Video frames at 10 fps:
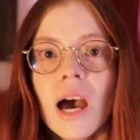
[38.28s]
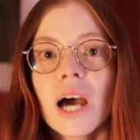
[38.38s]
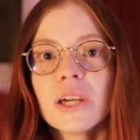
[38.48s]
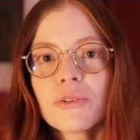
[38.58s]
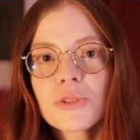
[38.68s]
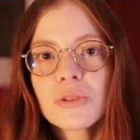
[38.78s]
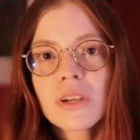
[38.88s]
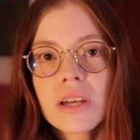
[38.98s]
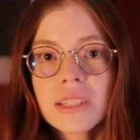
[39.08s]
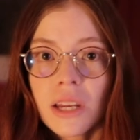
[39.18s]
I also
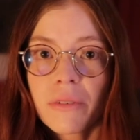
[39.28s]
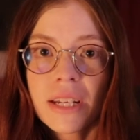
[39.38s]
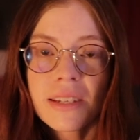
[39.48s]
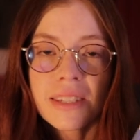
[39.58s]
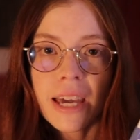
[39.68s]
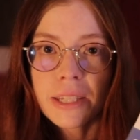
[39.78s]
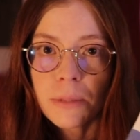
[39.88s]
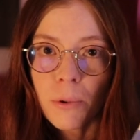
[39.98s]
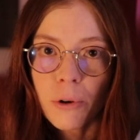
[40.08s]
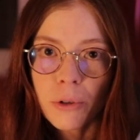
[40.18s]
got Karina
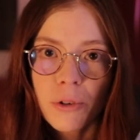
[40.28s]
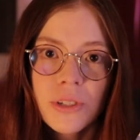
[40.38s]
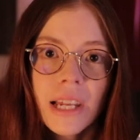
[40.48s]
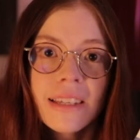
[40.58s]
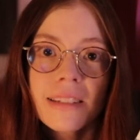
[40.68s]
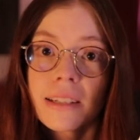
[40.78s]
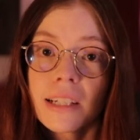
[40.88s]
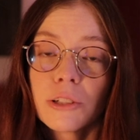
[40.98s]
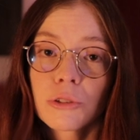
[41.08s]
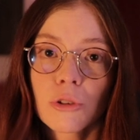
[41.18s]
Sainz Borgo's La Isla
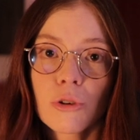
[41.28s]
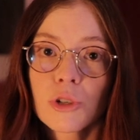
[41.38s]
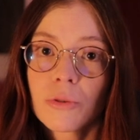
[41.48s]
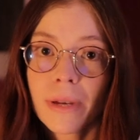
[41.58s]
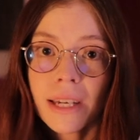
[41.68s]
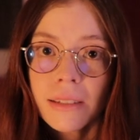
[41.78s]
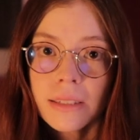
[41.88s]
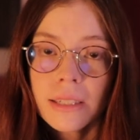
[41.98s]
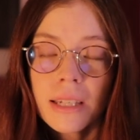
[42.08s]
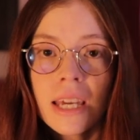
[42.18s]
del Dr. Schubert.
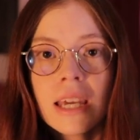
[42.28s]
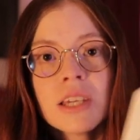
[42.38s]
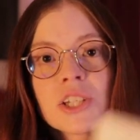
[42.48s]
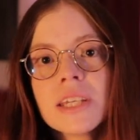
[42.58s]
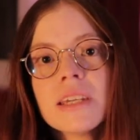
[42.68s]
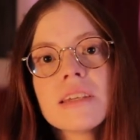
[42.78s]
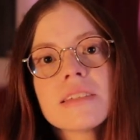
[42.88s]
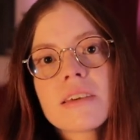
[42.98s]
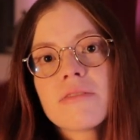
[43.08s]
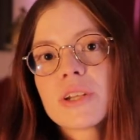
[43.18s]
She
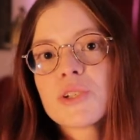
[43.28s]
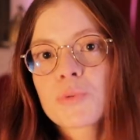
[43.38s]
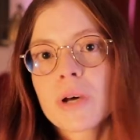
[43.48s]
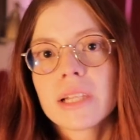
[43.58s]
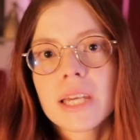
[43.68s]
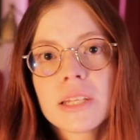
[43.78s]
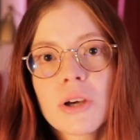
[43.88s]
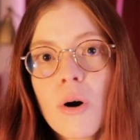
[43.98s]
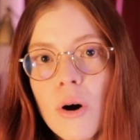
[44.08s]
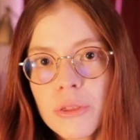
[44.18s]
is a Venezuelan
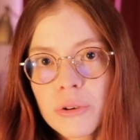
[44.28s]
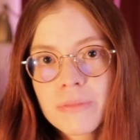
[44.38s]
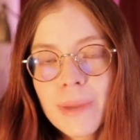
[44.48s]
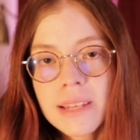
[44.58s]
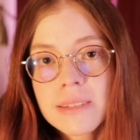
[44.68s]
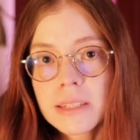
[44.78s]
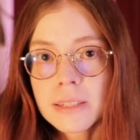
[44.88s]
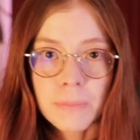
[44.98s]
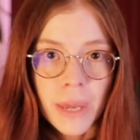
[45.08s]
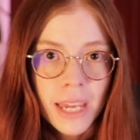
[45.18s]
author based in
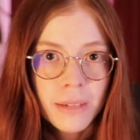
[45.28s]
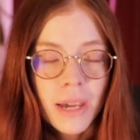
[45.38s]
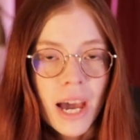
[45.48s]
Spain.